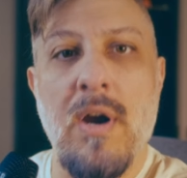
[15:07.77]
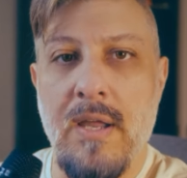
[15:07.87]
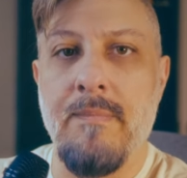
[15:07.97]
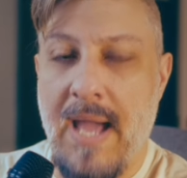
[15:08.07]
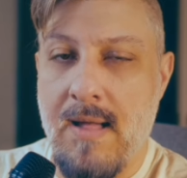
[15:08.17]

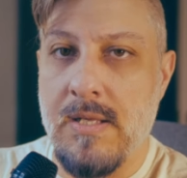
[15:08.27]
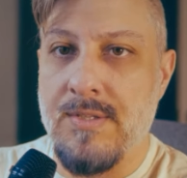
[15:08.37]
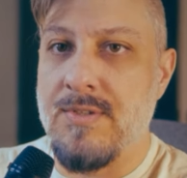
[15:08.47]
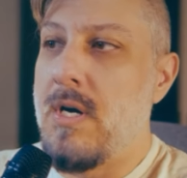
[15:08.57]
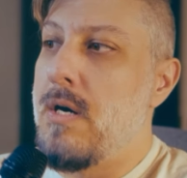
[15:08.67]

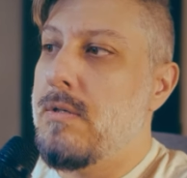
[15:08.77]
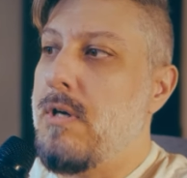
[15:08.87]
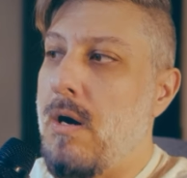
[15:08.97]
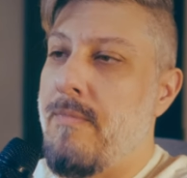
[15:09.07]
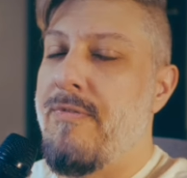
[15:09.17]
imbalance
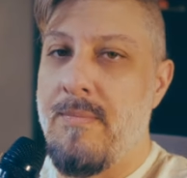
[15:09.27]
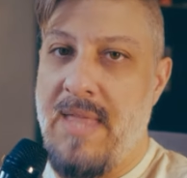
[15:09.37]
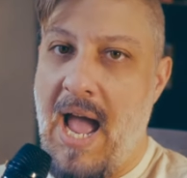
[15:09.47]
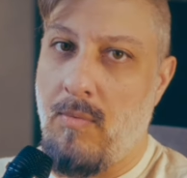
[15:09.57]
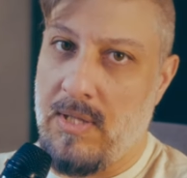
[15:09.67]
come from
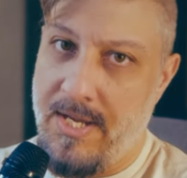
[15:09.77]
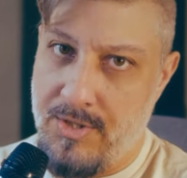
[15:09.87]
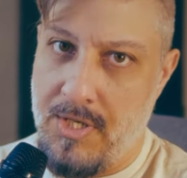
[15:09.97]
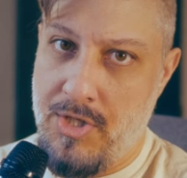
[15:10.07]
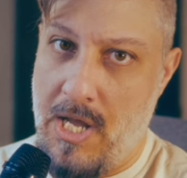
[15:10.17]
that
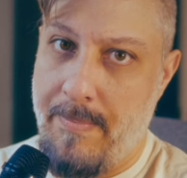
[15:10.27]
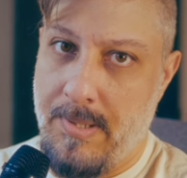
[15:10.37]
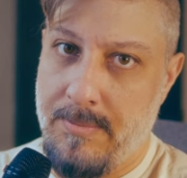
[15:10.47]
relationship.